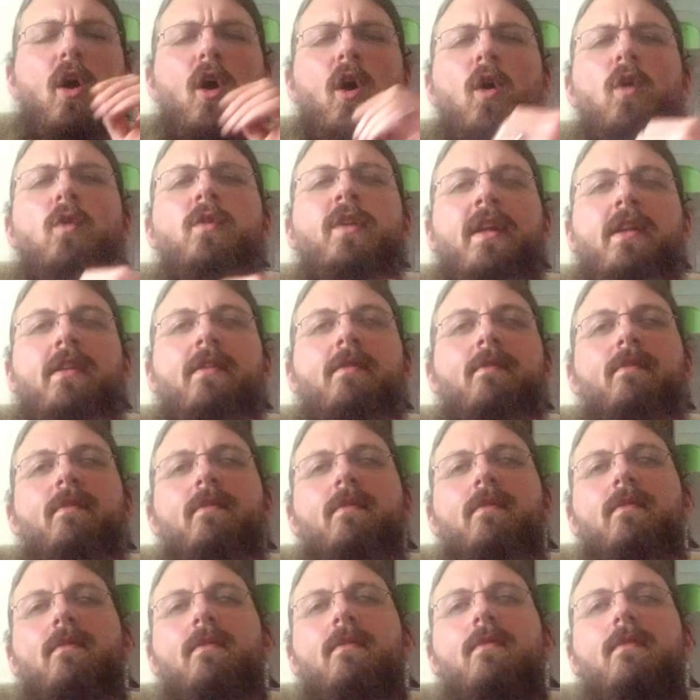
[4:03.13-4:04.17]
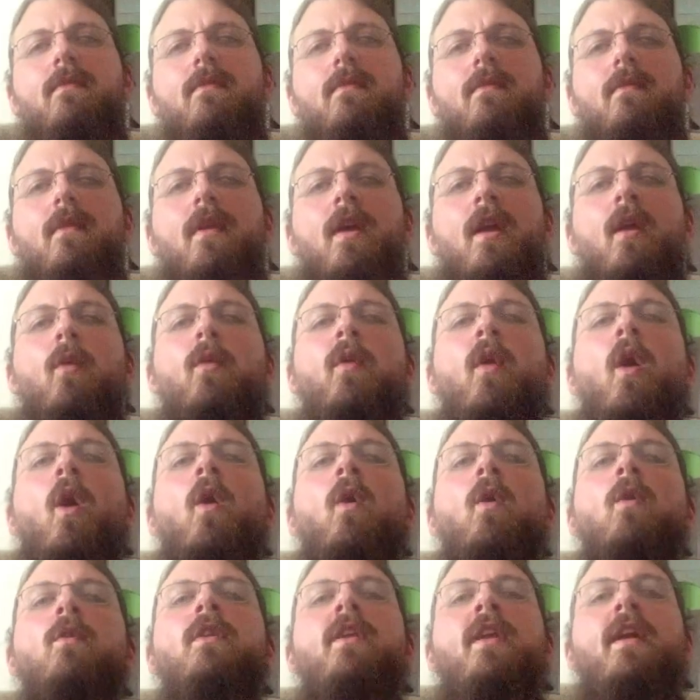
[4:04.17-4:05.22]
hold it. I would
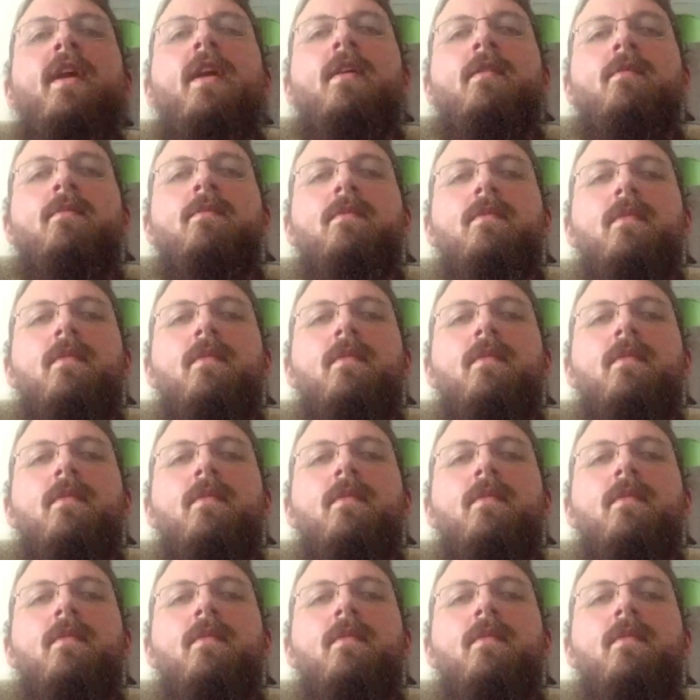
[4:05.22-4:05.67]
hold it in